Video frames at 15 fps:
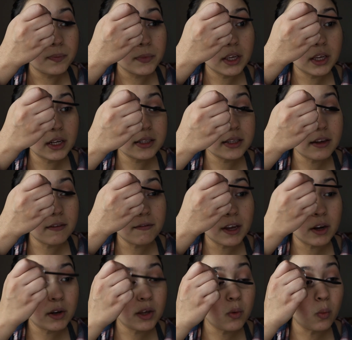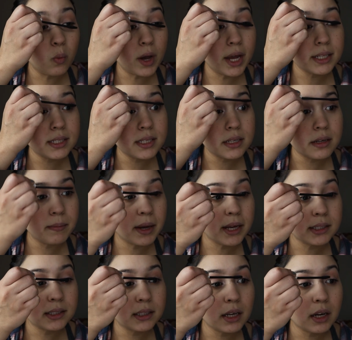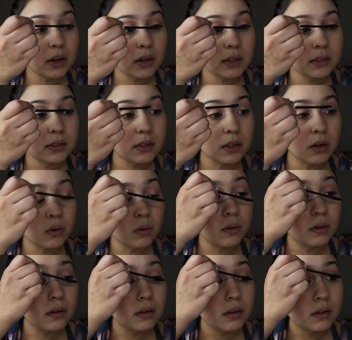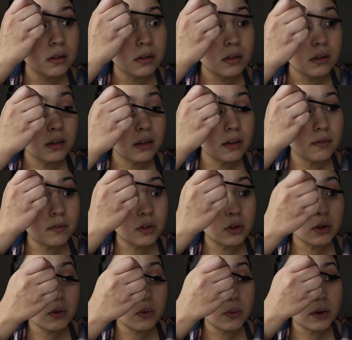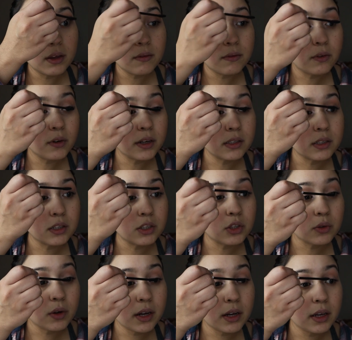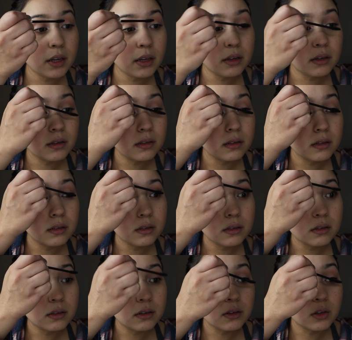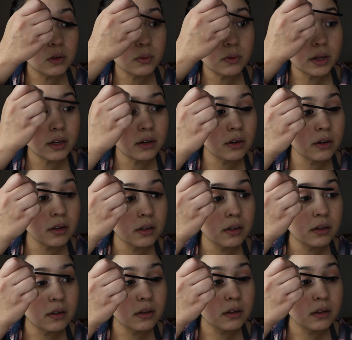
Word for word: It is a very wet mascara, so if you don't wait for it to dry, you will get dirty.